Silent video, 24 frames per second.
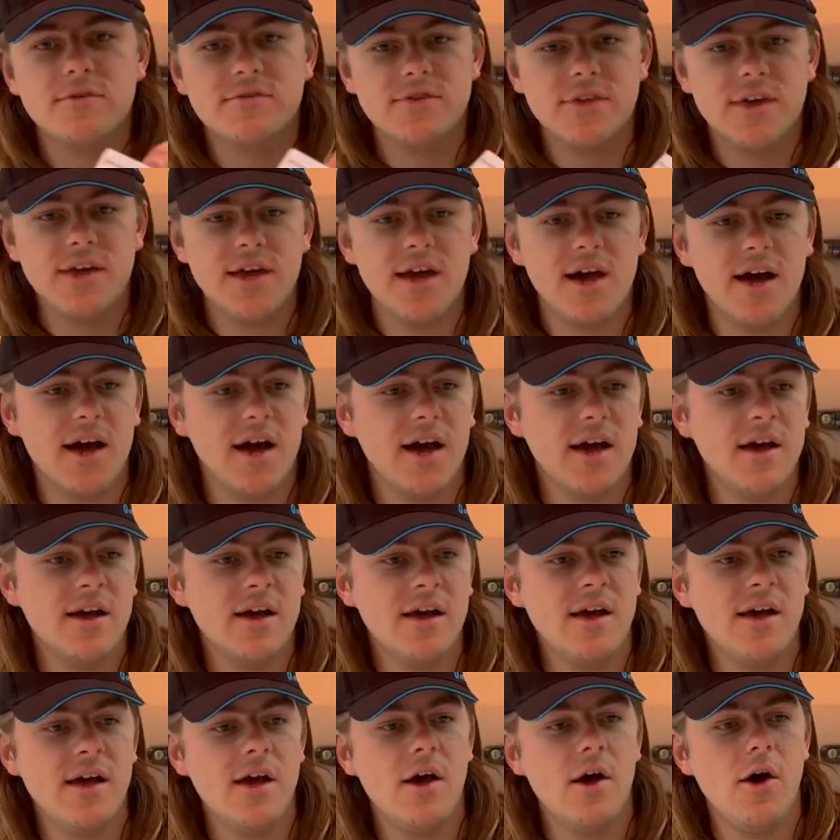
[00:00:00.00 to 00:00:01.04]
the
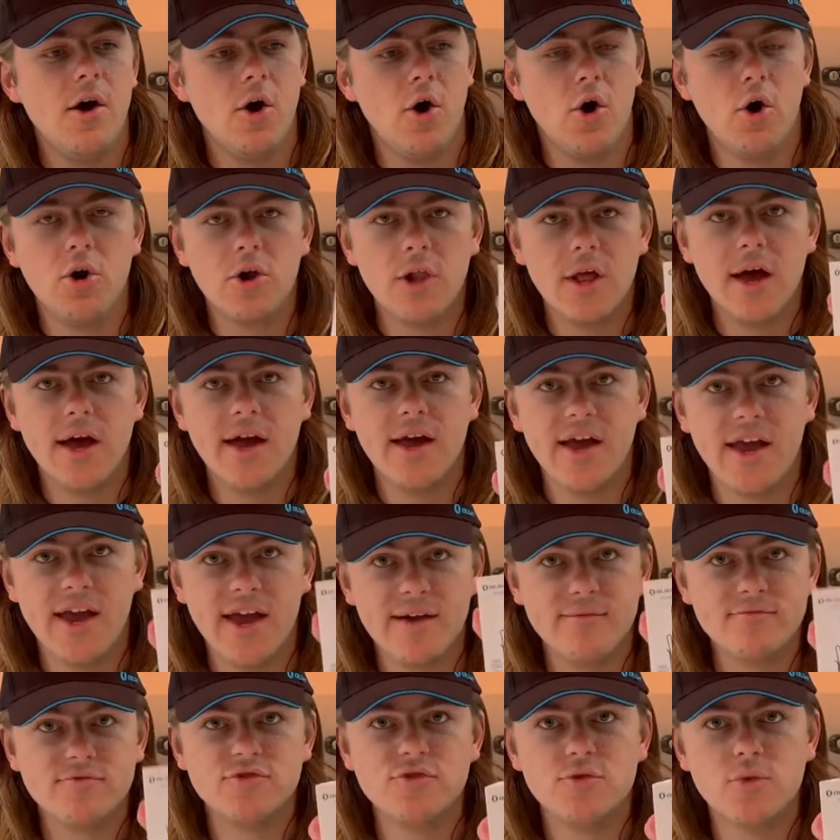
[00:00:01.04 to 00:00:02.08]
Olight
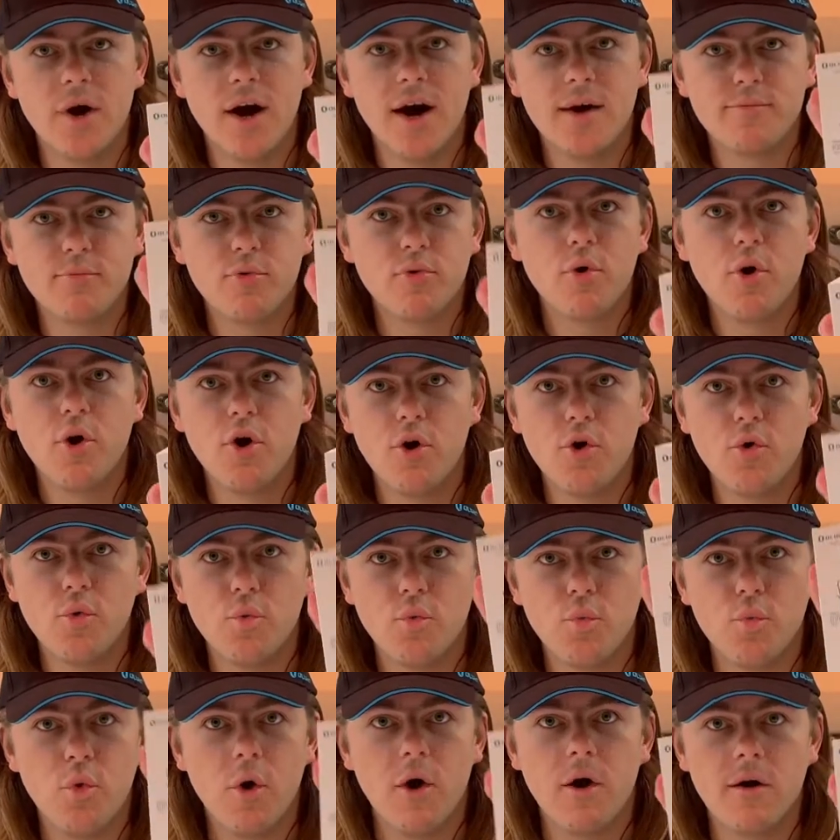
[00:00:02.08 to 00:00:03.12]
M2R Pro
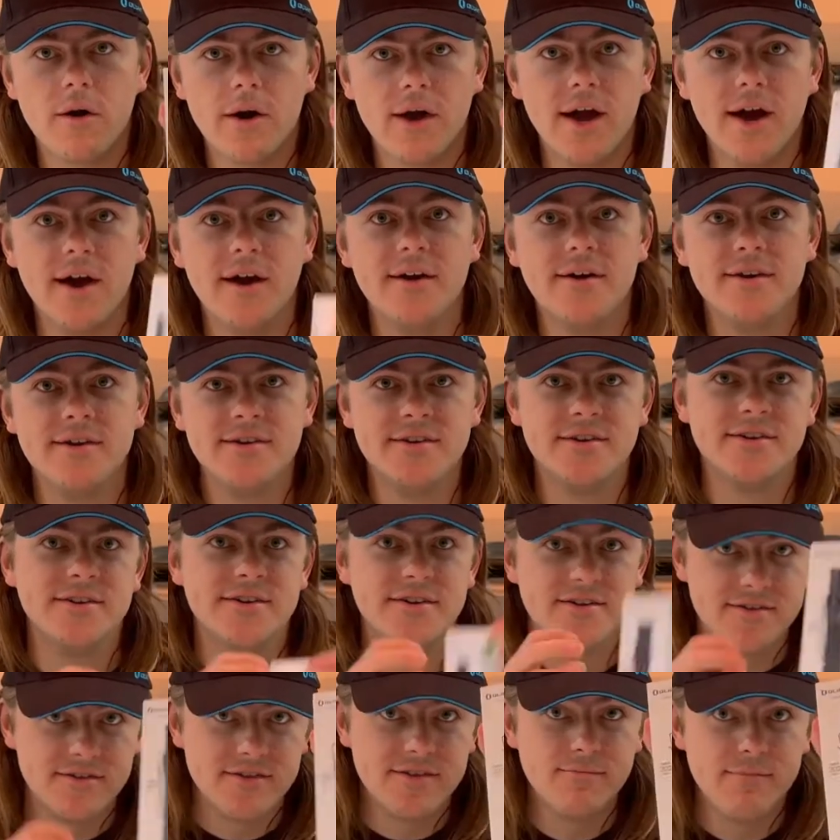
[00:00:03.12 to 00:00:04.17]
Warrior.
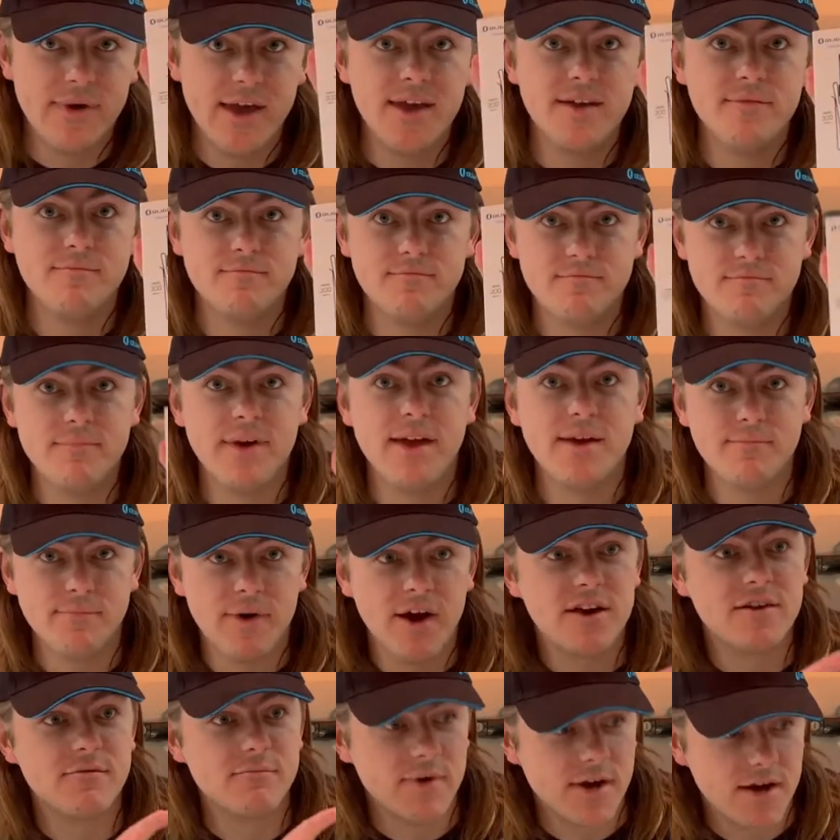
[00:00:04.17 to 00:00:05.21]
The main
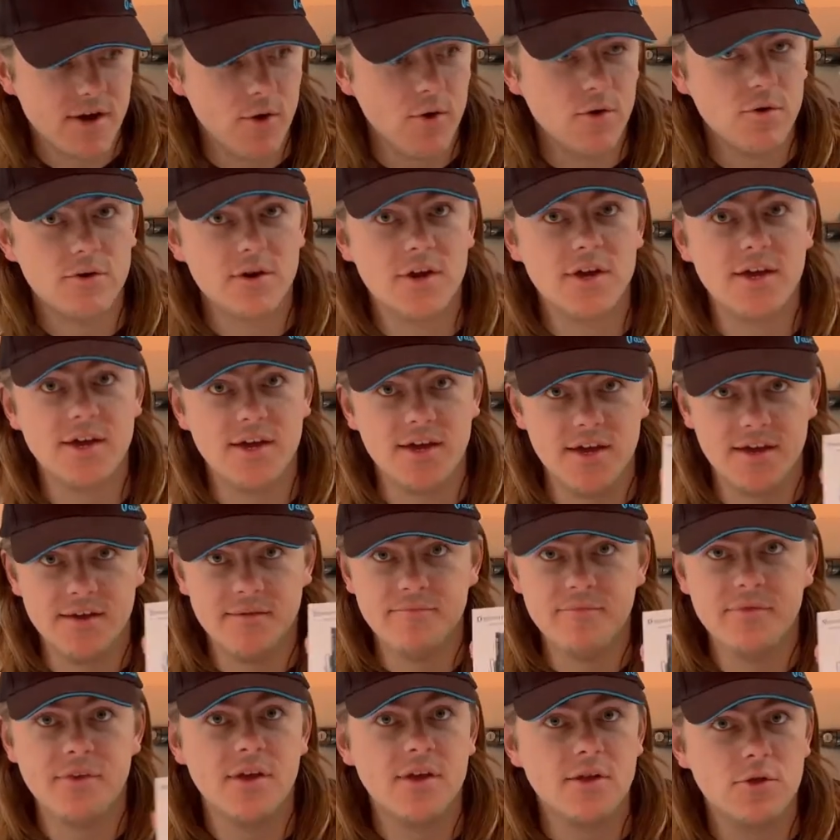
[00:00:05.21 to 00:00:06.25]
part of my order here.
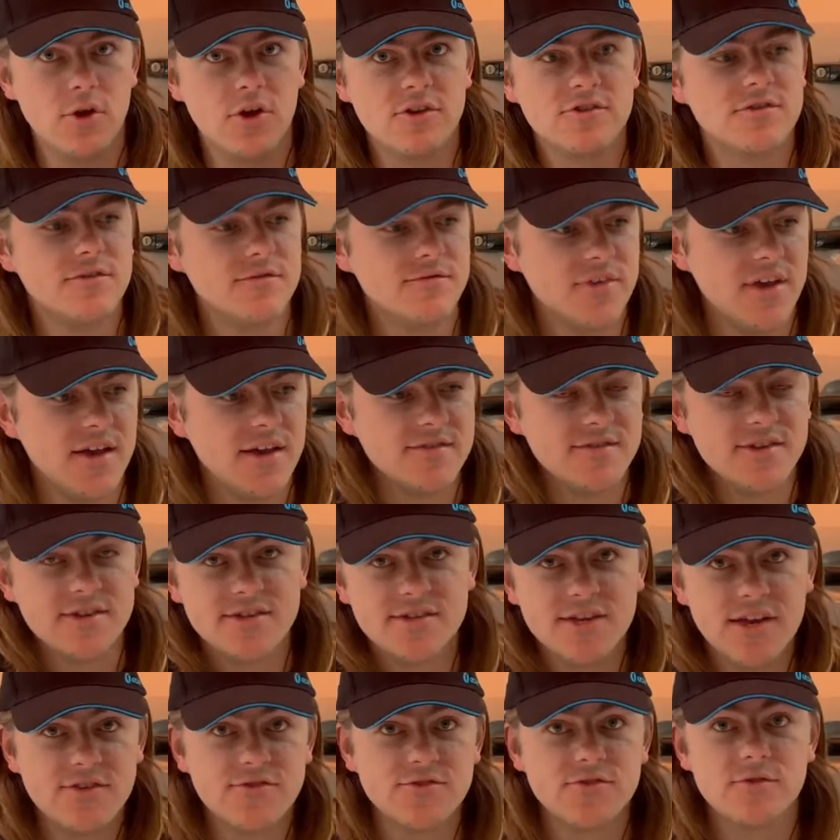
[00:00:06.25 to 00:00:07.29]
Lots of these
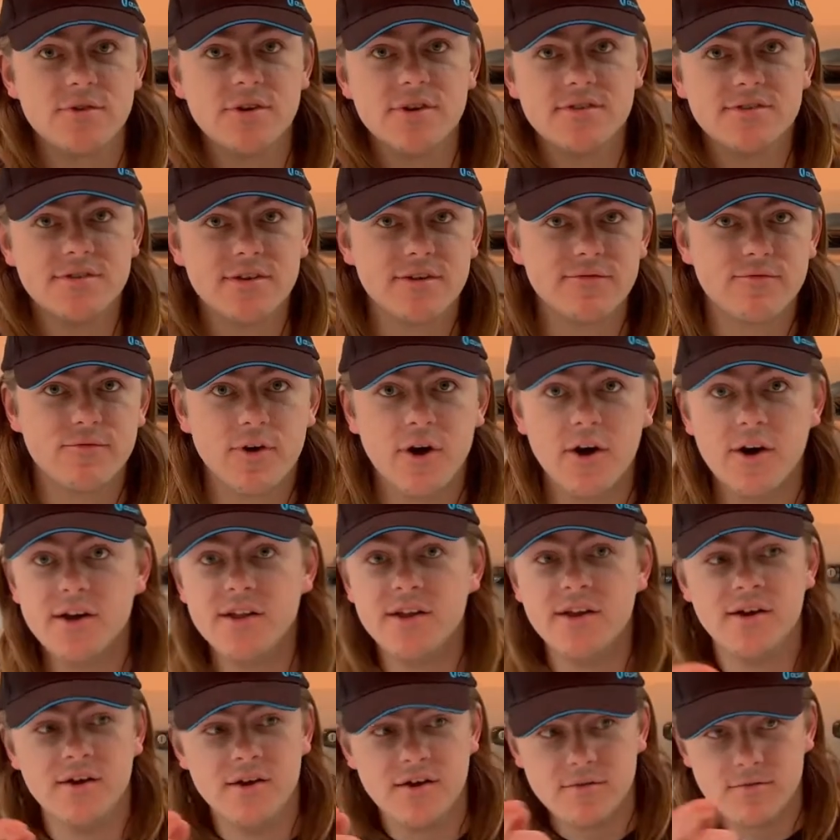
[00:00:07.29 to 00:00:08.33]
accessories that I've got
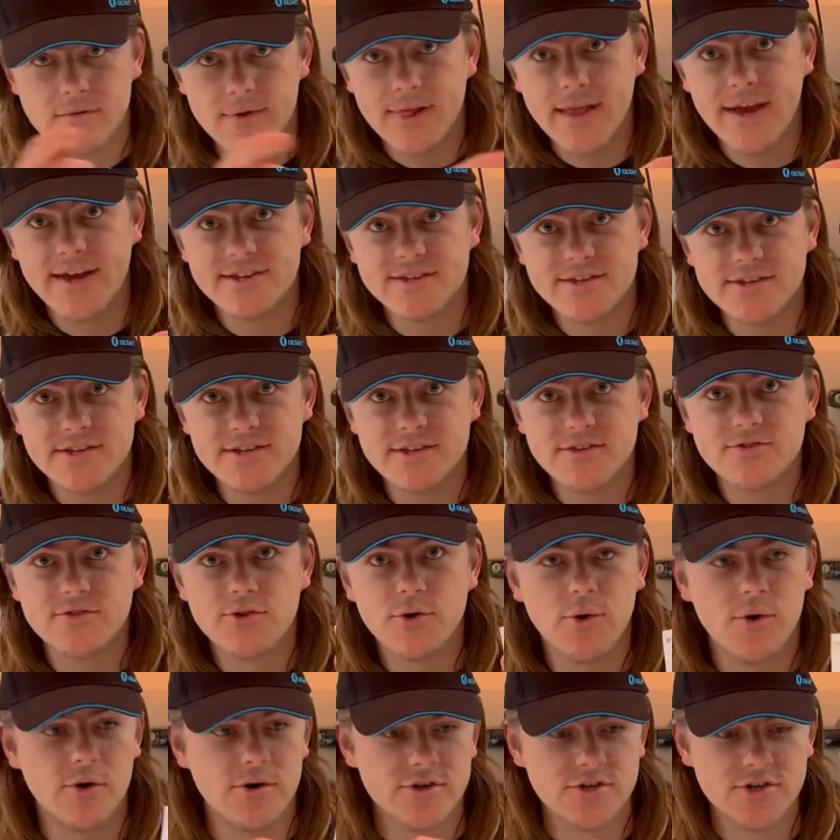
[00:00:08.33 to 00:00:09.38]
relate to this
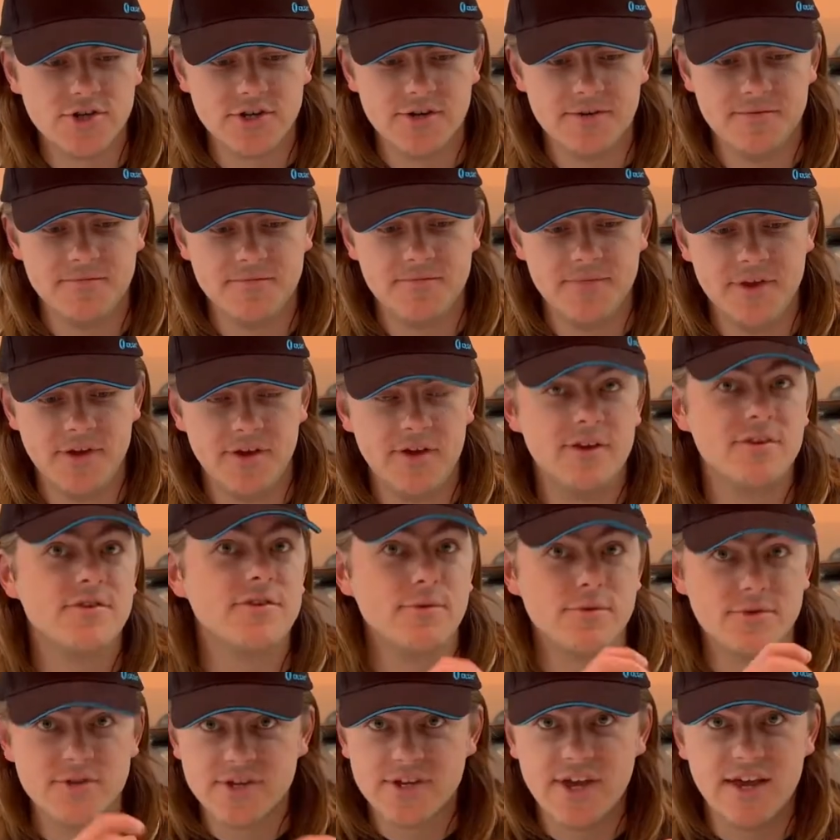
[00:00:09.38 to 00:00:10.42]
torch. So
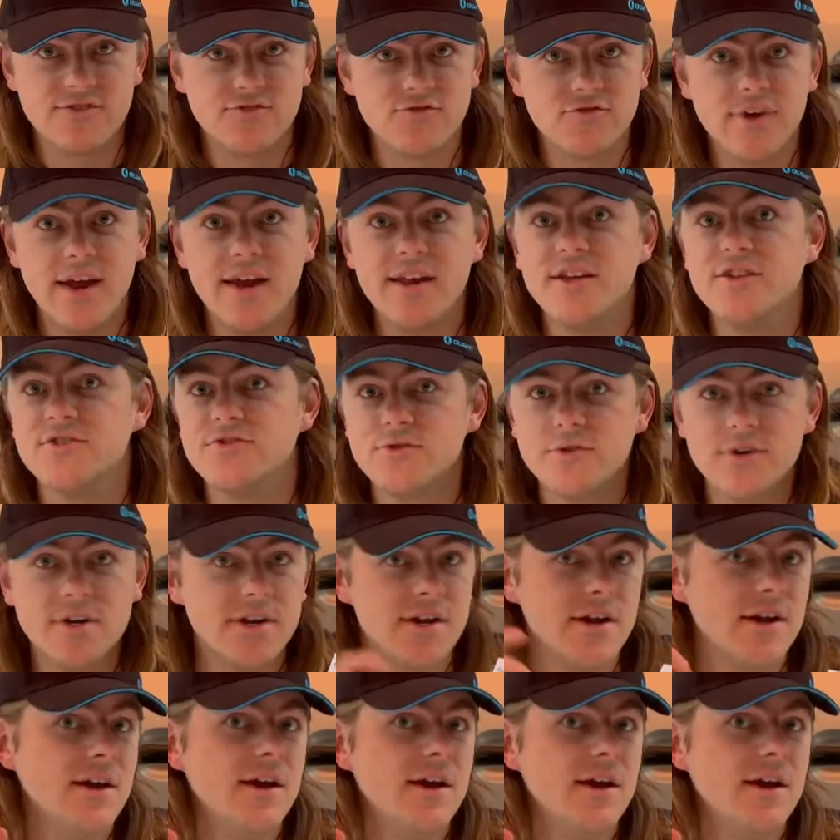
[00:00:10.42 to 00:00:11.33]
we'll just get straight into it,